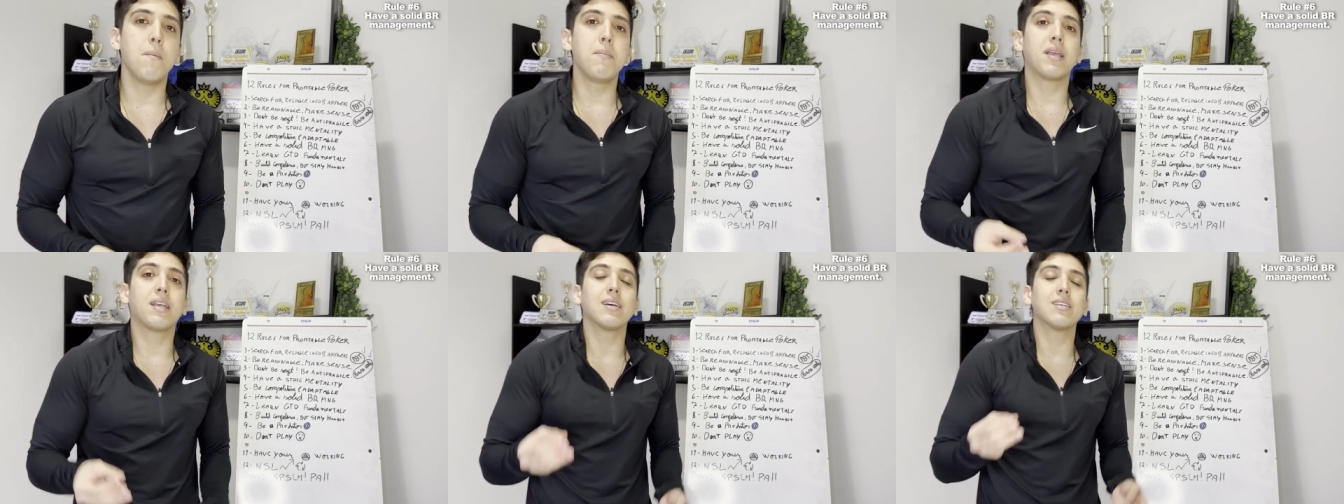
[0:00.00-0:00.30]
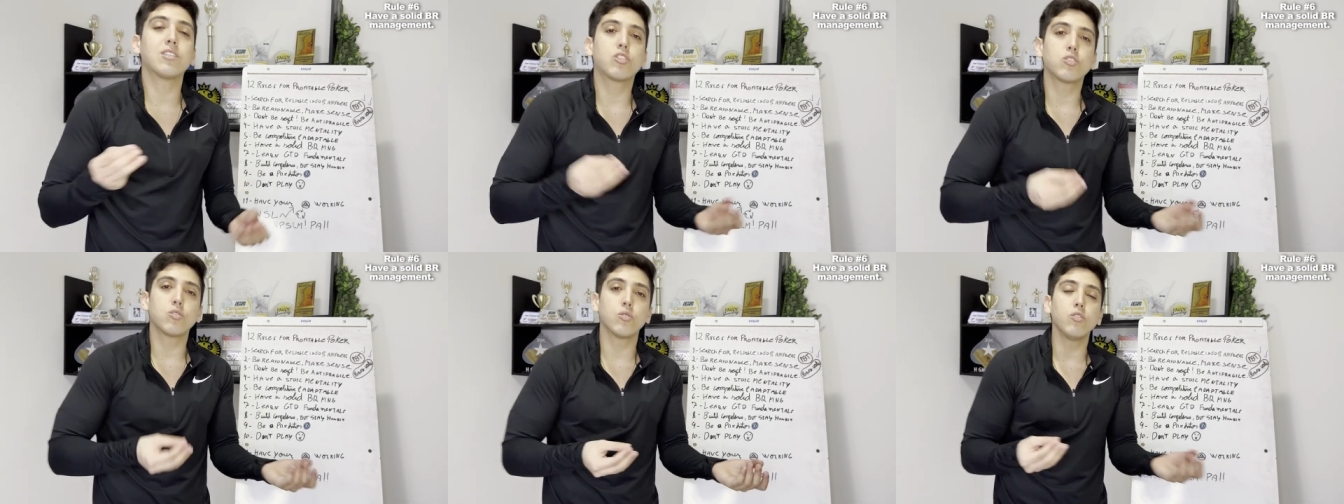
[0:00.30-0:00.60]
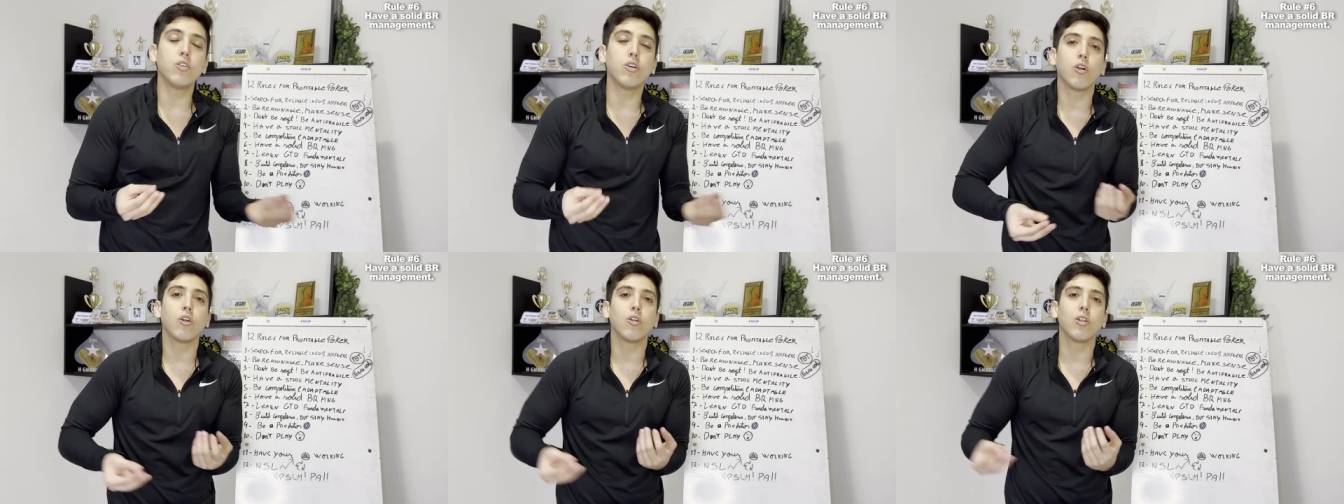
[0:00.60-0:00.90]
because
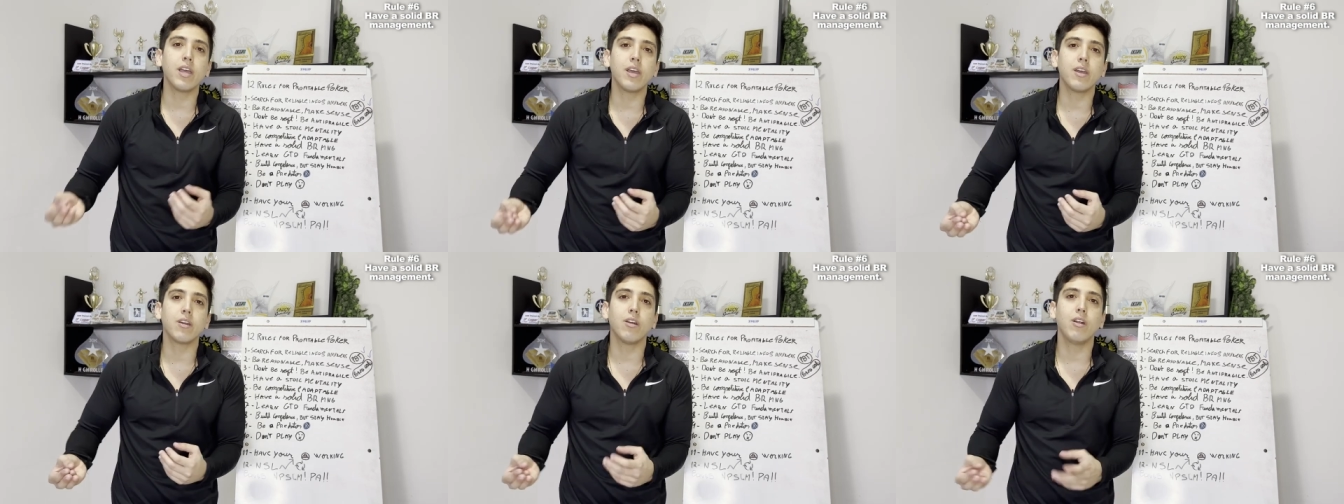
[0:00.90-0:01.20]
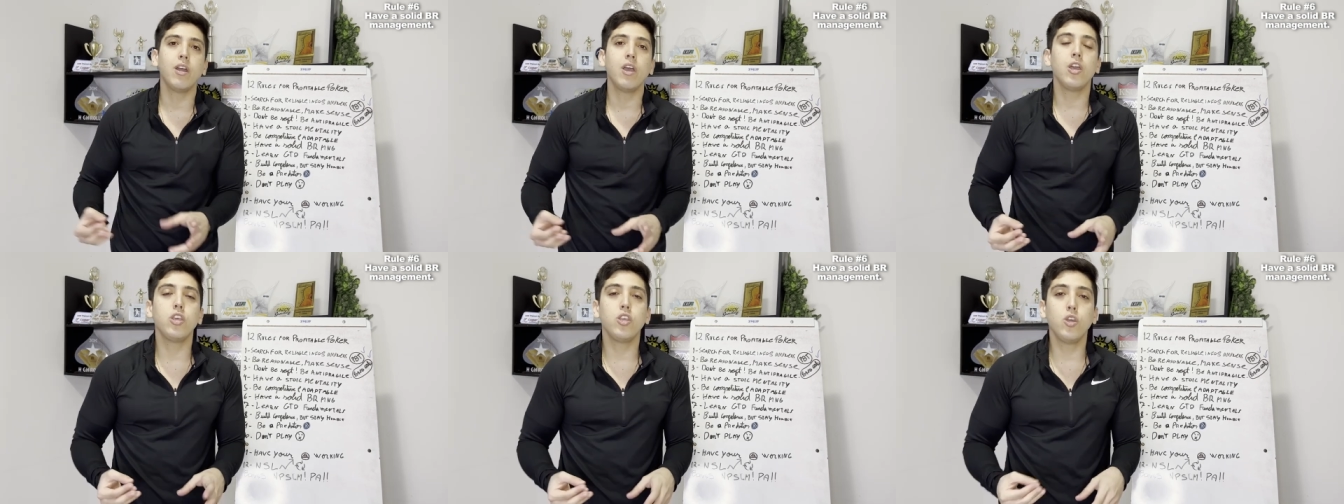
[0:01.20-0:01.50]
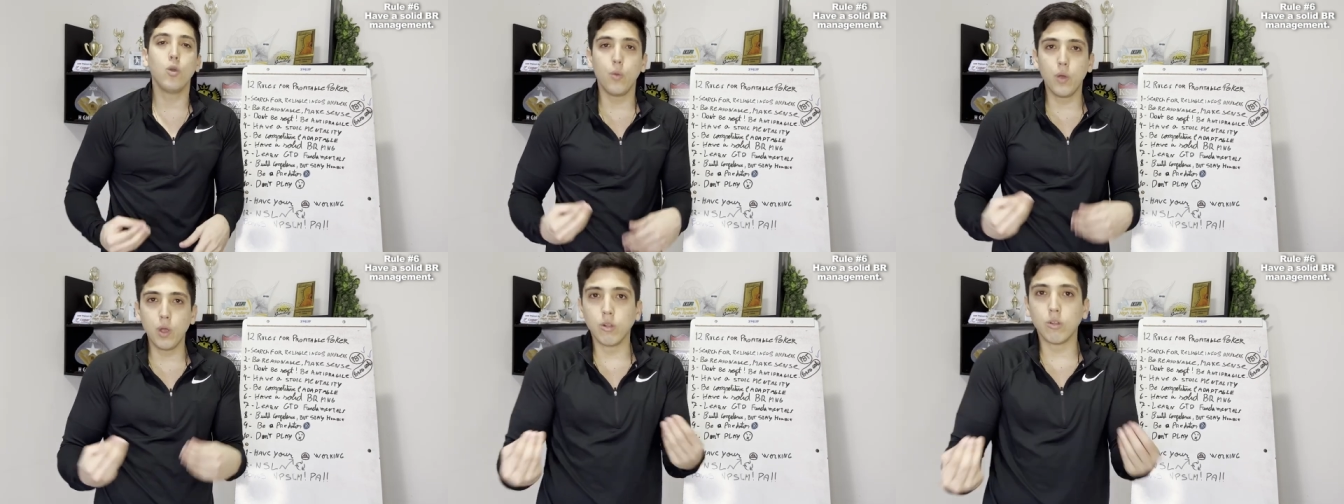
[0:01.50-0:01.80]
sooner or later
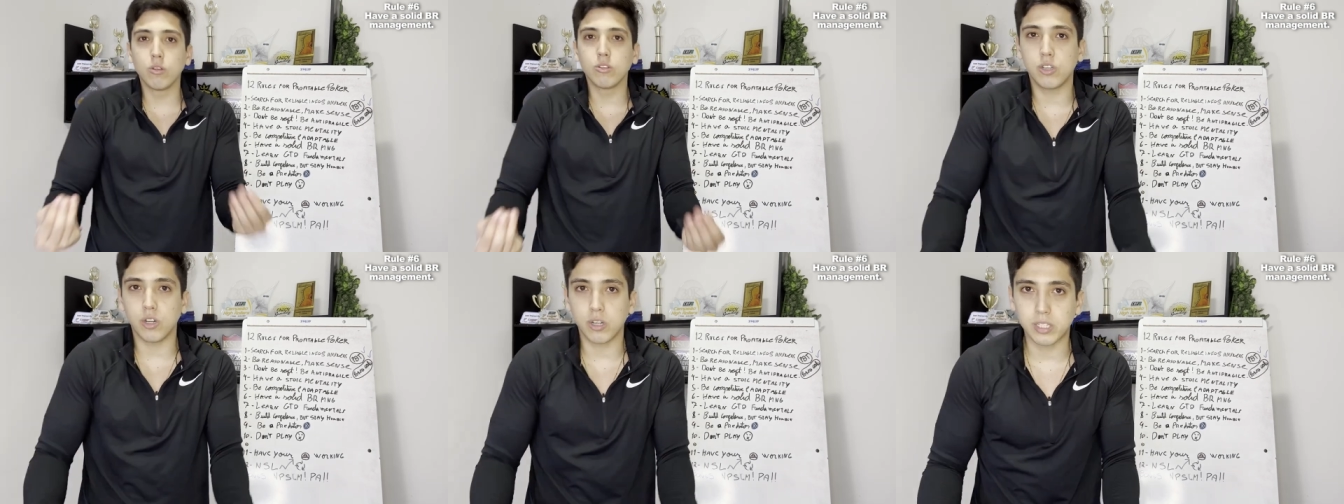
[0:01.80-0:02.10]
you will lose your